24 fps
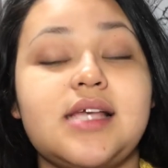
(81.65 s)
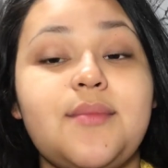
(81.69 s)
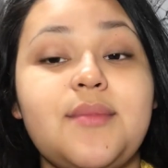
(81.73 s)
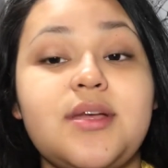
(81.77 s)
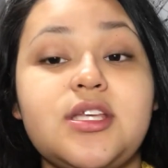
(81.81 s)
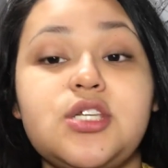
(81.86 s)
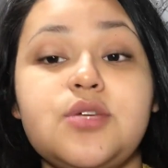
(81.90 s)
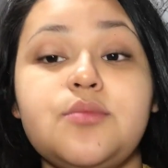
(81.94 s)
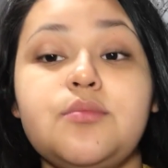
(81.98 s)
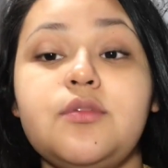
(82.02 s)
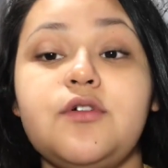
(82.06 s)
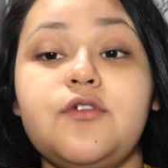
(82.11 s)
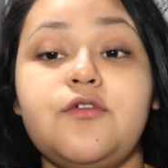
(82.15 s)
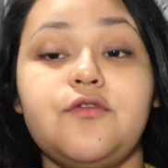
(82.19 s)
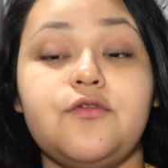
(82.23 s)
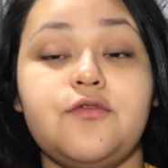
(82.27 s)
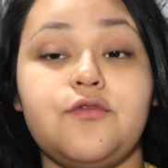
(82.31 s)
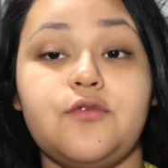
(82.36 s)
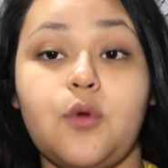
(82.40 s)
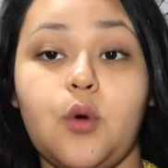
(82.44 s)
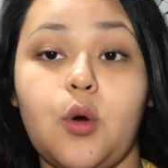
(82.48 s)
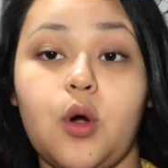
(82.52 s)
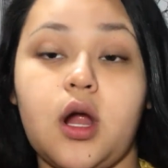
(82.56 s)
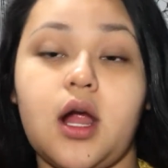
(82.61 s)
I mentioned
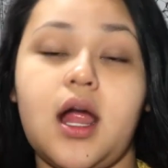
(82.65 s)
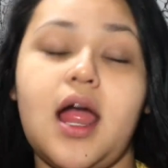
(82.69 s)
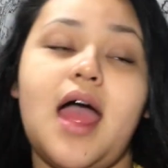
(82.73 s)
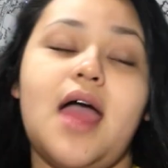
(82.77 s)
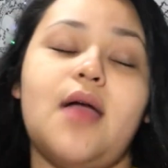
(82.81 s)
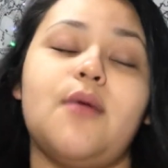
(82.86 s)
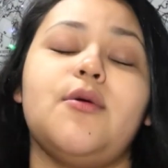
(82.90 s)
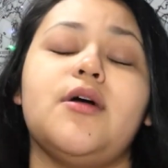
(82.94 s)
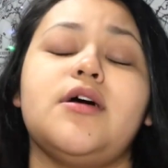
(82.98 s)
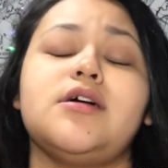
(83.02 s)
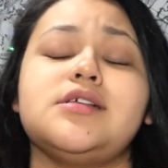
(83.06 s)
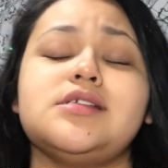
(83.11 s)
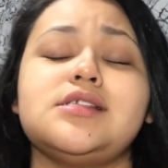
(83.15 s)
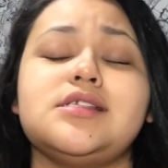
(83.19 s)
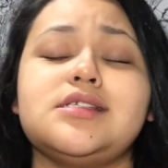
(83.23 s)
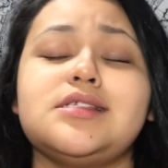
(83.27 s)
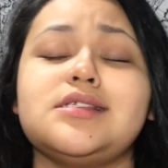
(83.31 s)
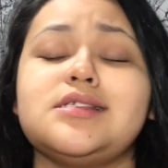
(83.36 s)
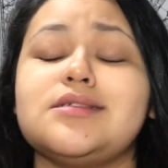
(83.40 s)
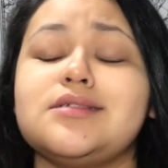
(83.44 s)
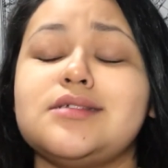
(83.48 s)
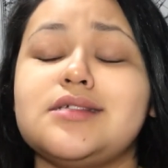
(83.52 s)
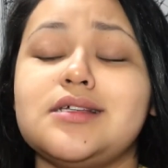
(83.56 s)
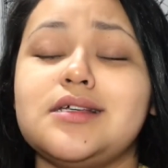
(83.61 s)
before,
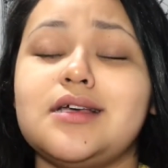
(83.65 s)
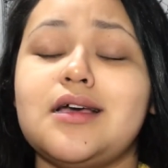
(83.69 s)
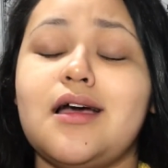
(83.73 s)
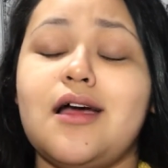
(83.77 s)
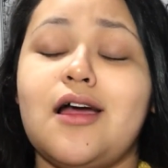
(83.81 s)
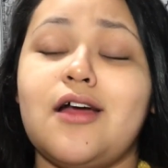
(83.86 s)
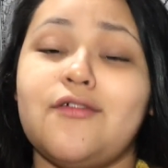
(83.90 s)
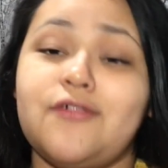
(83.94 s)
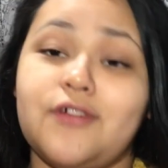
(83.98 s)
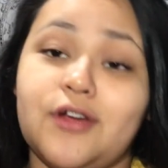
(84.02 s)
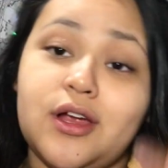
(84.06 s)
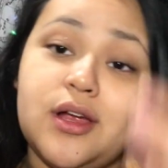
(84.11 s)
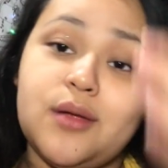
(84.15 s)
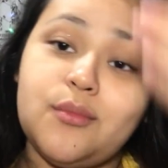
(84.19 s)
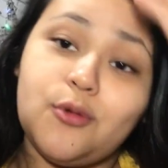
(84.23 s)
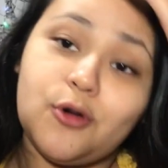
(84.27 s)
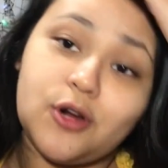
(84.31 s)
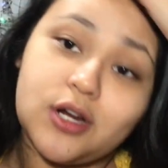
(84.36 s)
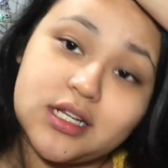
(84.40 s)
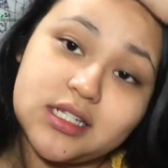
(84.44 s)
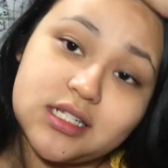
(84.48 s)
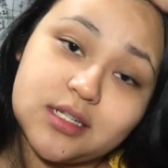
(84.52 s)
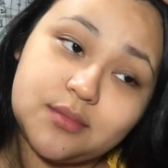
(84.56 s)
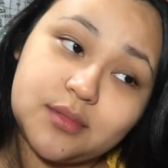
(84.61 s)
eyebrows are very
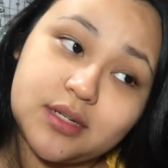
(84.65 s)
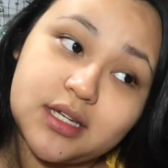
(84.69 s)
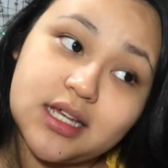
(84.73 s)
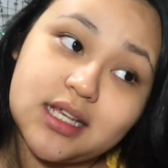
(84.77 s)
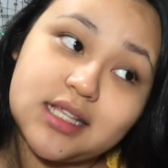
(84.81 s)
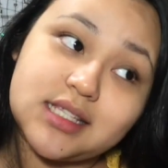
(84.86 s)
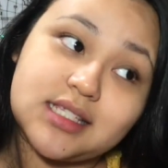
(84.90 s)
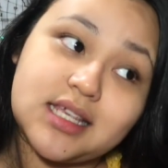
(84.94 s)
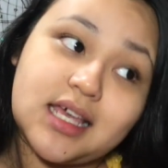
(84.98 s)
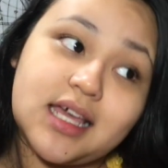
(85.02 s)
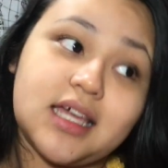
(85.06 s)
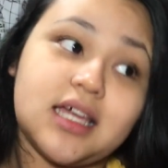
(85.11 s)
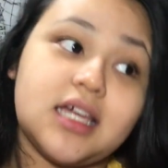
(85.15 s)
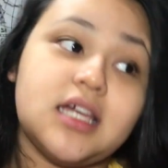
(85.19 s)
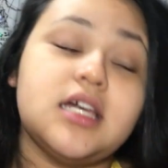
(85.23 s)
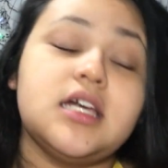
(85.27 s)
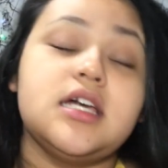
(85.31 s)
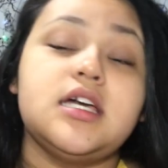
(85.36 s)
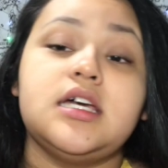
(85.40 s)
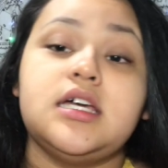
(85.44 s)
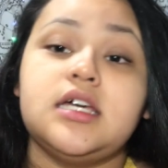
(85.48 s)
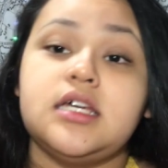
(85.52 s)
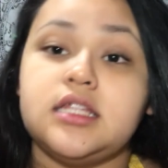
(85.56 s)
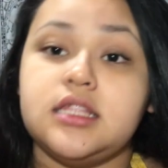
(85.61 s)
important to me. It's like
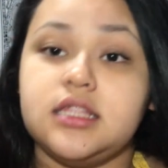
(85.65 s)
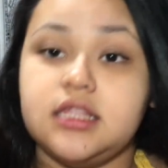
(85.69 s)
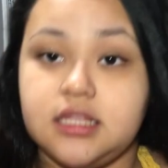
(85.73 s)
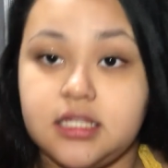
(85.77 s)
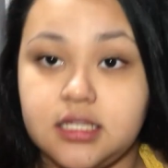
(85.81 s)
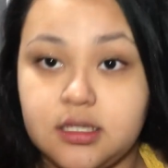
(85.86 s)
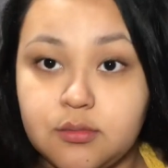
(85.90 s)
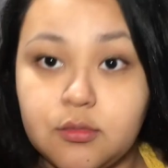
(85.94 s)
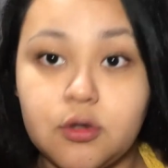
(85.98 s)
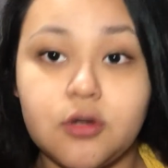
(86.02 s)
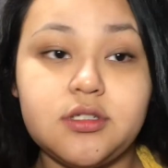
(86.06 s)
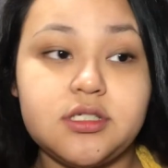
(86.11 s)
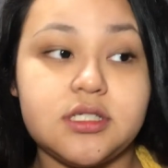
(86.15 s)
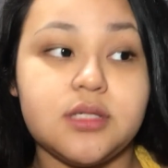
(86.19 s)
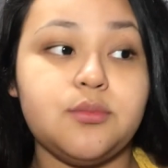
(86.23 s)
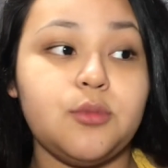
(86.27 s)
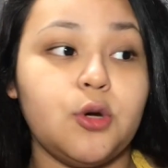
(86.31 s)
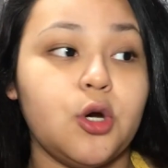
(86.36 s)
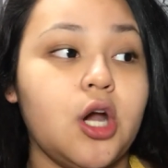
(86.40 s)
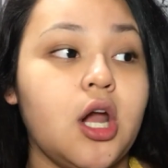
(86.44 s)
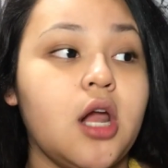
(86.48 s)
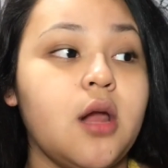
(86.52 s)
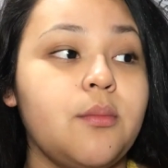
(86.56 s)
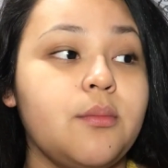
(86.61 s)
the most
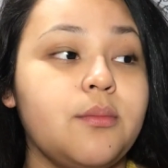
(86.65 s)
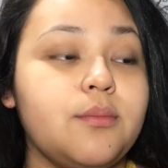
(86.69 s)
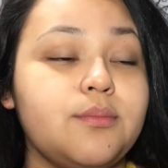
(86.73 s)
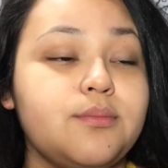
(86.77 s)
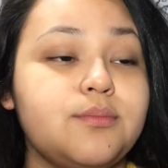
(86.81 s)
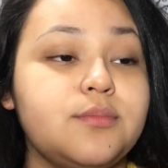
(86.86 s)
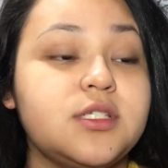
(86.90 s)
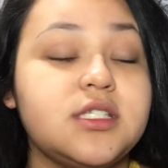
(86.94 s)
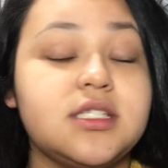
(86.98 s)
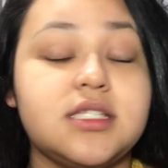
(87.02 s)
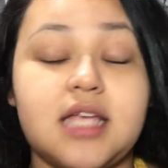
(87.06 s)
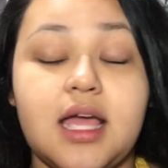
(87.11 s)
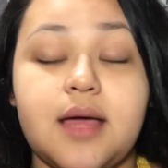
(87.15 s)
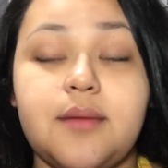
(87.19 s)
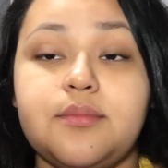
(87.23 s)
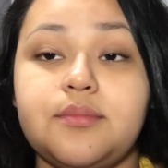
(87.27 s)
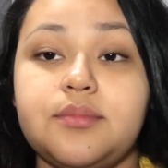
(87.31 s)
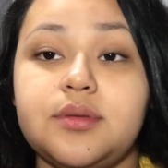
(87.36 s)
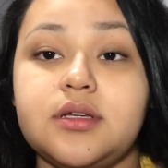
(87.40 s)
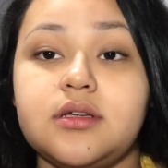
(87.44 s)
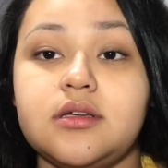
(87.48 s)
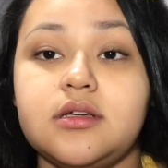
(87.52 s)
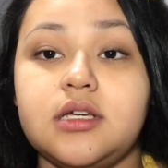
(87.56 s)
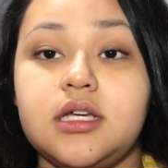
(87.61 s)
important step
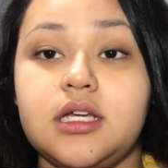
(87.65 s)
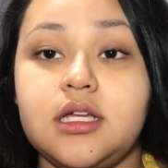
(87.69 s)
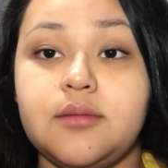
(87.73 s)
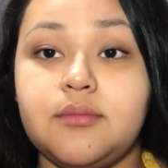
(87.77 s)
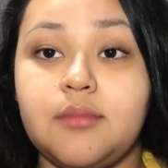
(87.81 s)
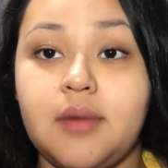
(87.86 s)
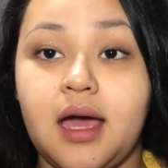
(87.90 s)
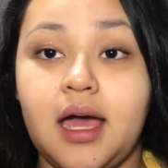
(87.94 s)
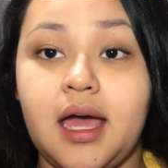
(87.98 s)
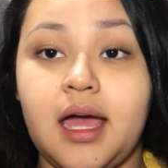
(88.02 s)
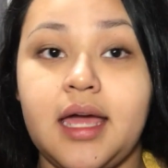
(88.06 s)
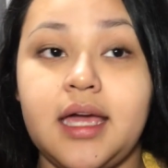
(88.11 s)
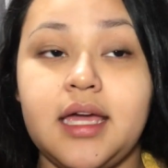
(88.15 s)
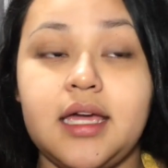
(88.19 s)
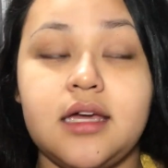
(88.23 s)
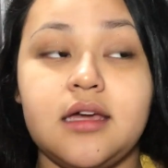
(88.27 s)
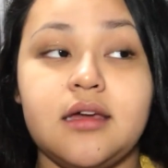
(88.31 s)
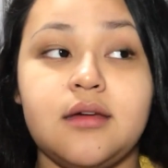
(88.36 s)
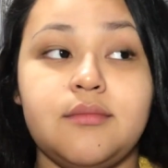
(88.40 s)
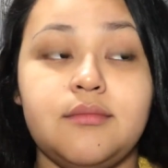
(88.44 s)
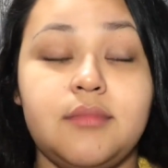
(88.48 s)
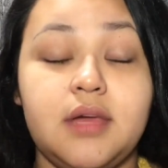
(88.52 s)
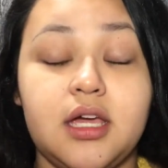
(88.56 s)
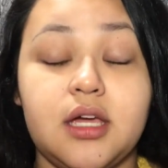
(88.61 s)
in my
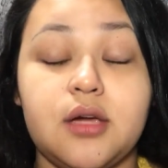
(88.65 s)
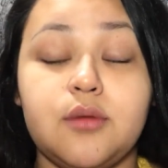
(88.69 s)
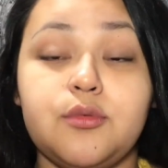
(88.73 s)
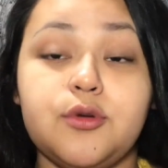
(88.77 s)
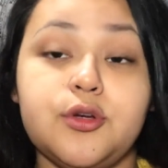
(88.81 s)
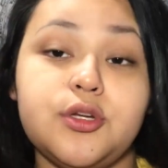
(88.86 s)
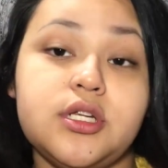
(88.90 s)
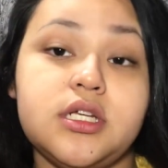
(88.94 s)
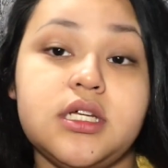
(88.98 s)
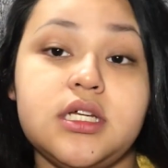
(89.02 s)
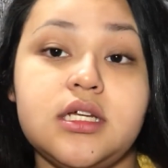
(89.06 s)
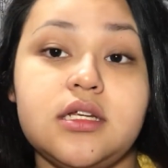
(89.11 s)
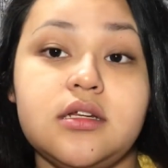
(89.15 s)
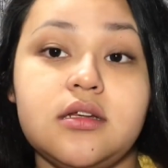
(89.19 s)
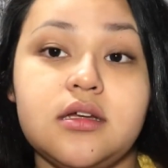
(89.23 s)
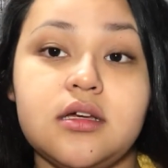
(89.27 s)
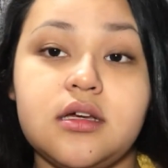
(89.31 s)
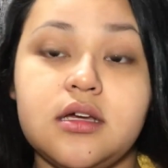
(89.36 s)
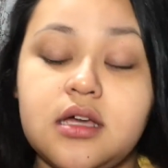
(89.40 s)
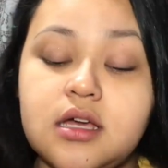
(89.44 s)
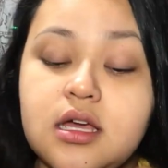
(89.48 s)
makeup routine.